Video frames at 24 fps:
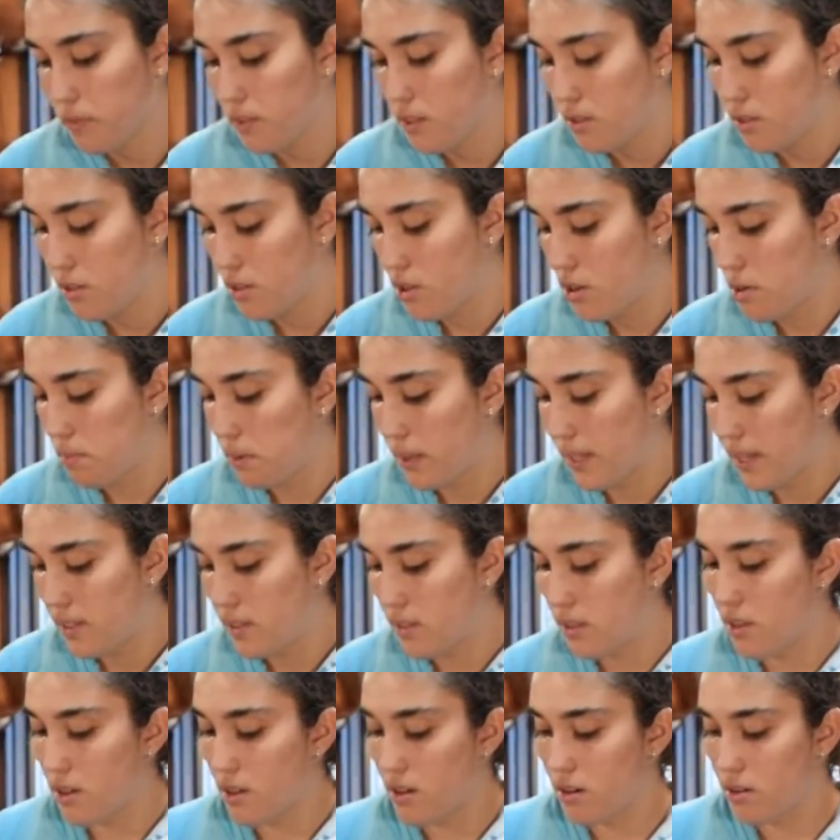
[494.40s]
So
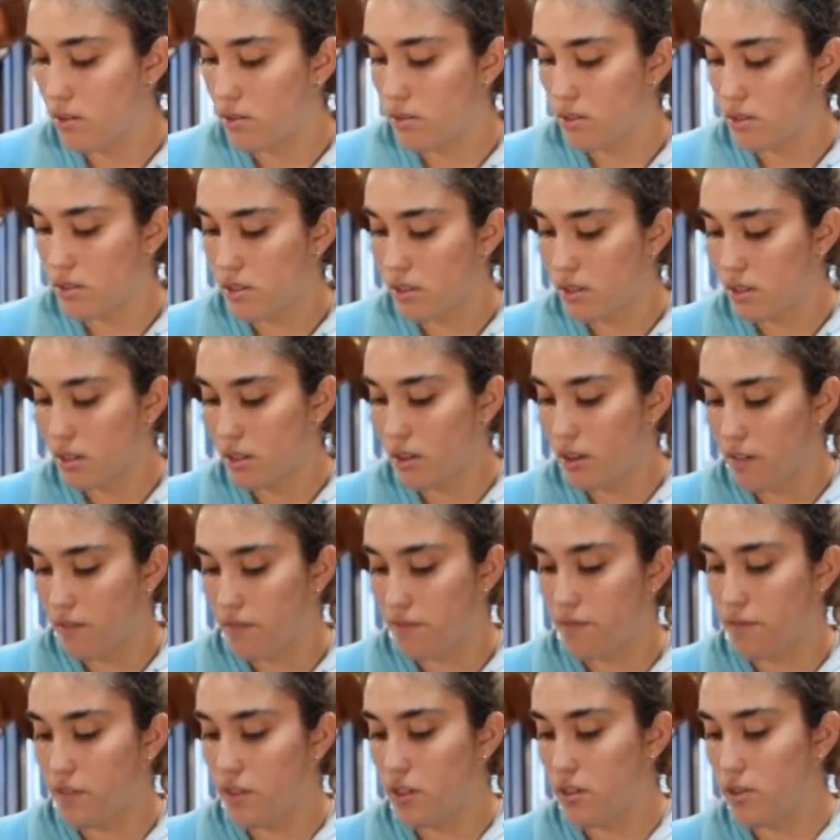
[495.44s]
place those a
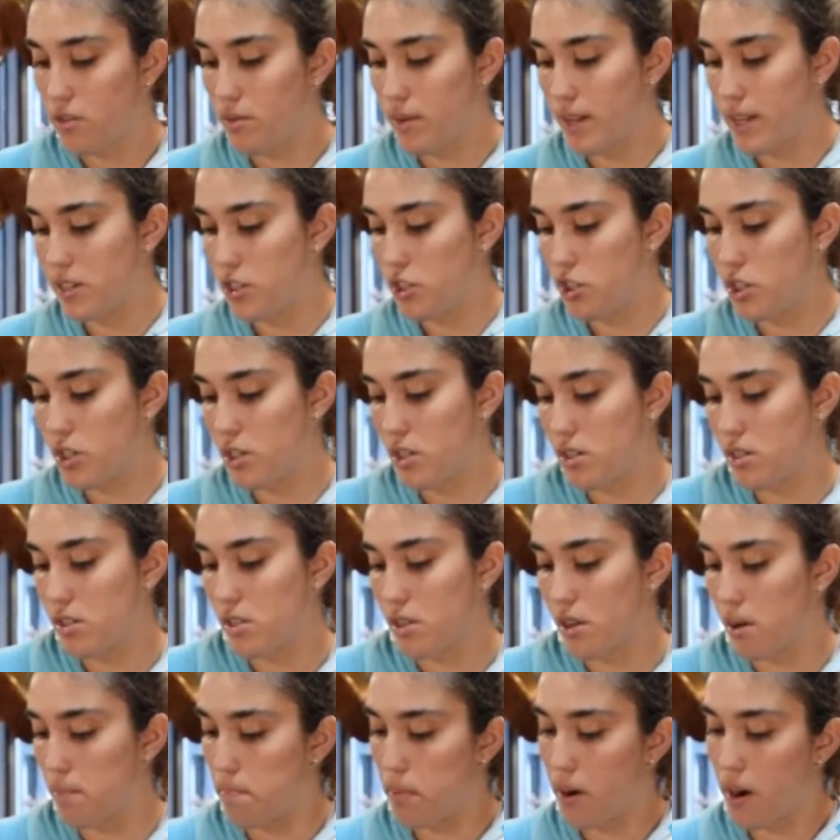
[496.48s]
few
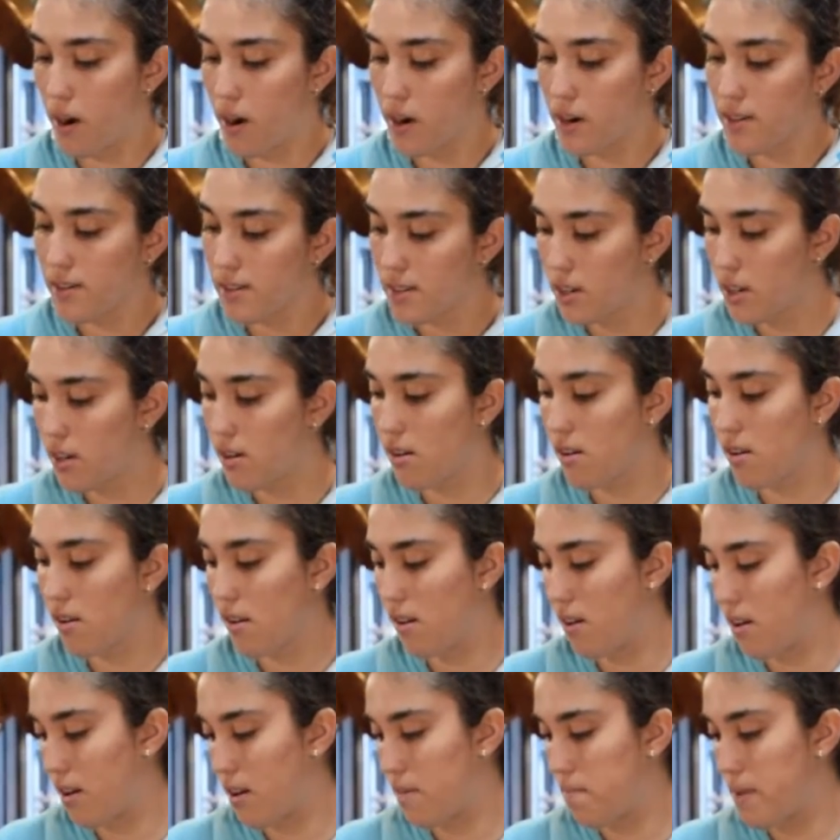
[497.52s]
inches apart
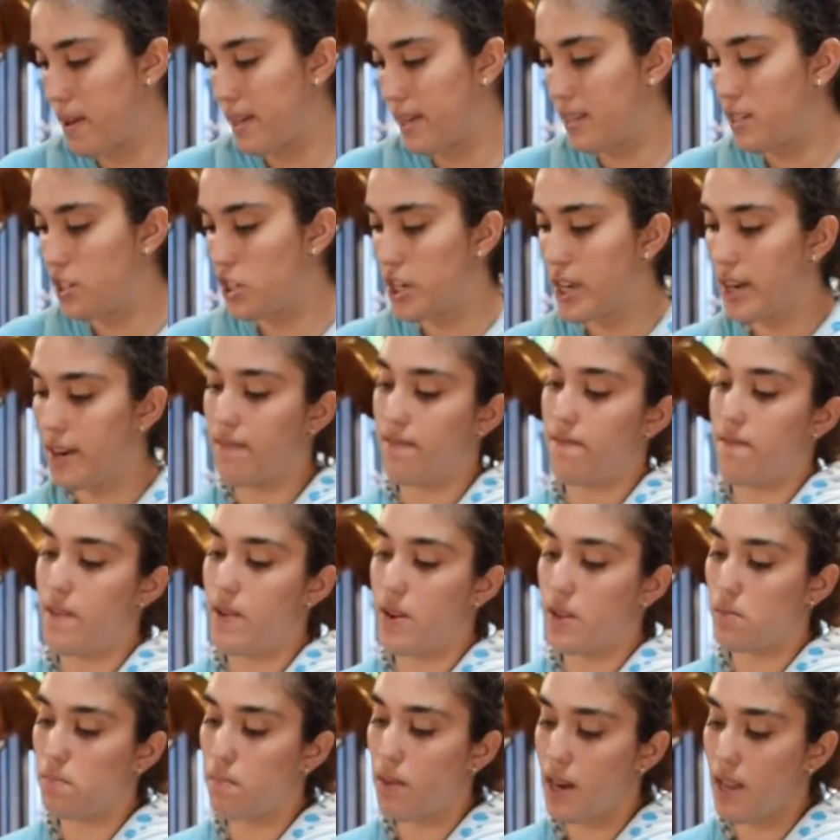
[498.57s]
on a baking sheet, fit
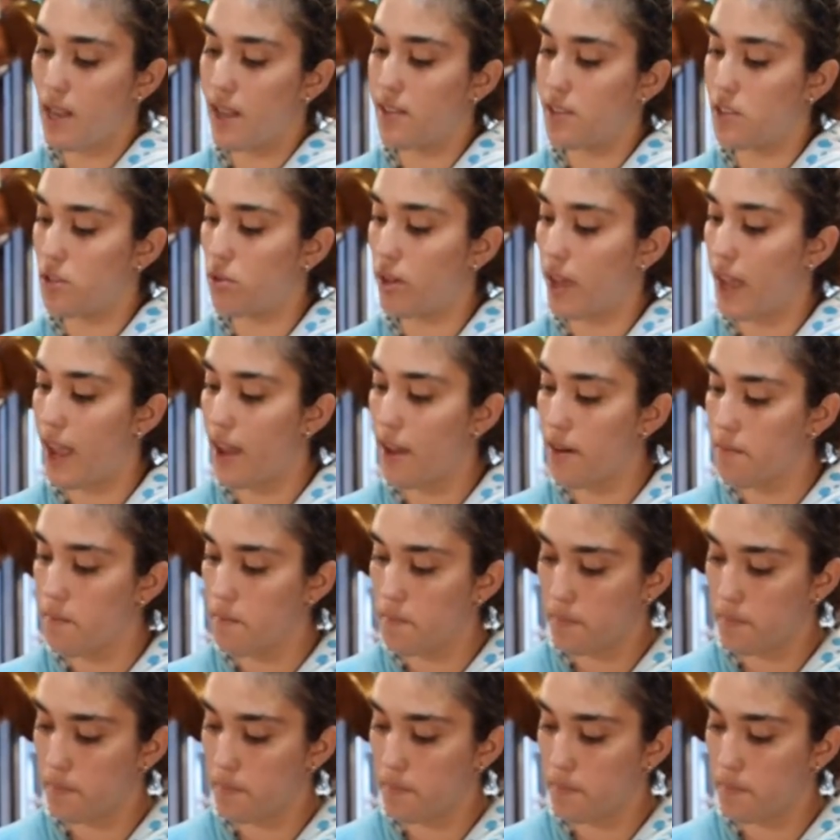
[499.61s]
as many as you can.